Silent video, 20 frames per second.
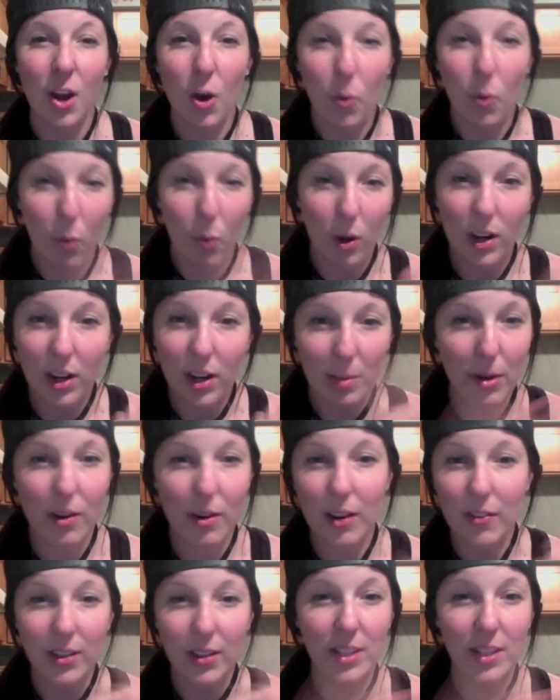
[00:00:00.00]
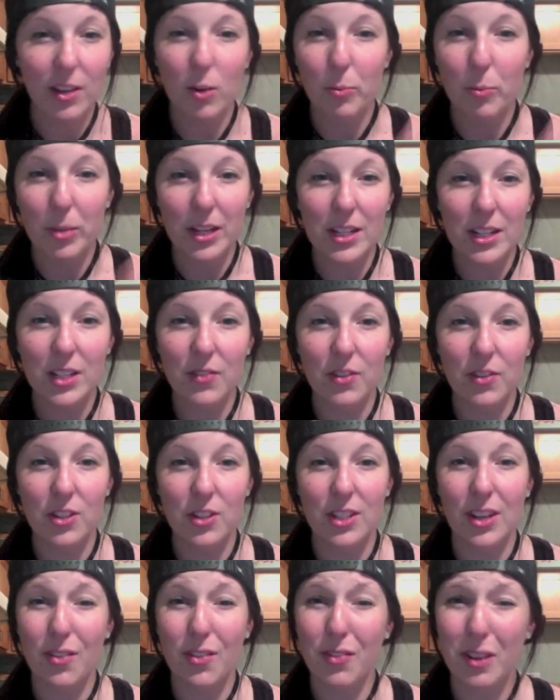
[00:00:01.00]
worrying about every little piece of
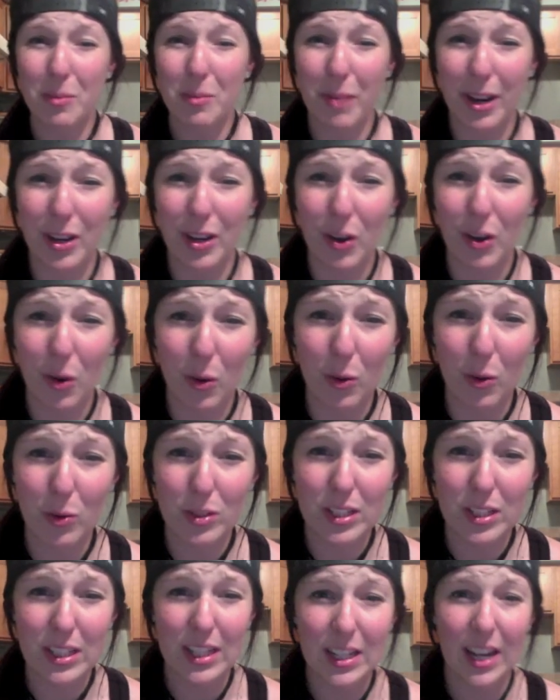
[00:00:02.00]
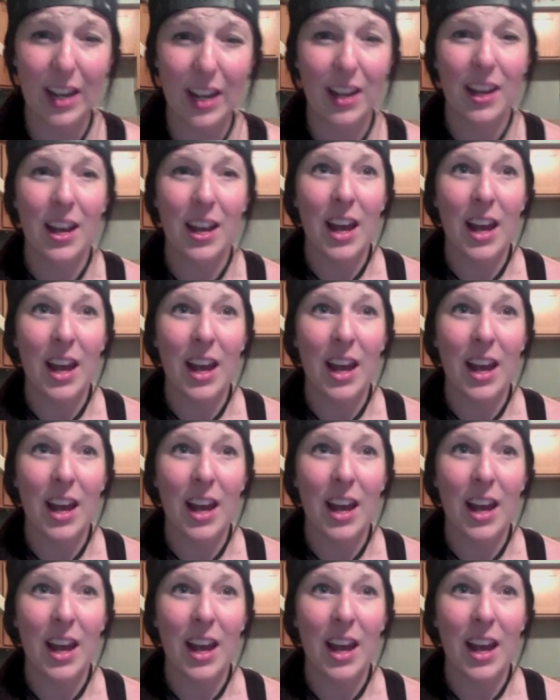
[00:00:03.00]
yourself, like my nose, and like,